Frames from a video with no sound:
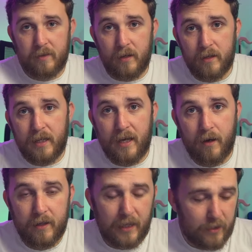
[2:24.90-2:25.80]
thing I get,
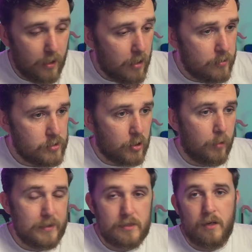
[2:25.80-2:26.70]
I get loads of
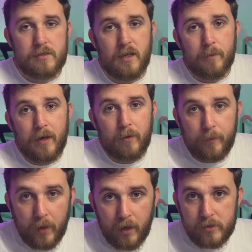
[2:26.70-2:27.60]
comments asking about the
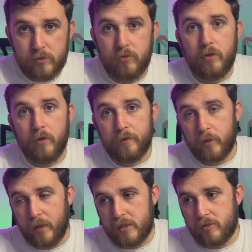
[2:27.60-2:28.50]
pass through of the
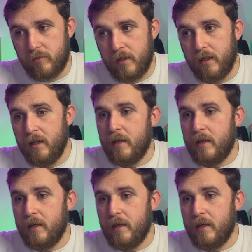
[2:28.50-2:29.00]
Quest 3